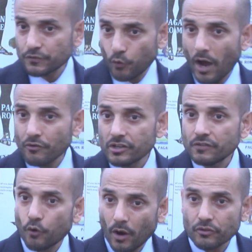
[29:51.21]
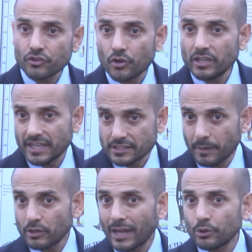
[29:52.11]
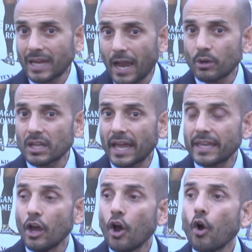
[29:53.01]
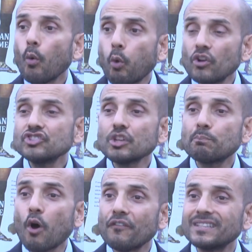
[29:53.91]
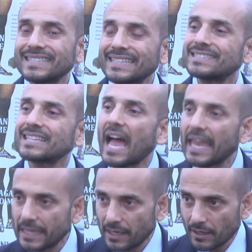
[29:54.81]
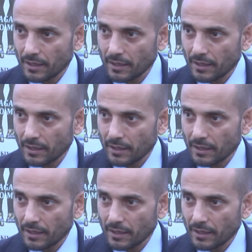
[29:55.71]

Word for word: It's 400, 430 years, depending on how you calculate. What does the prophecy say?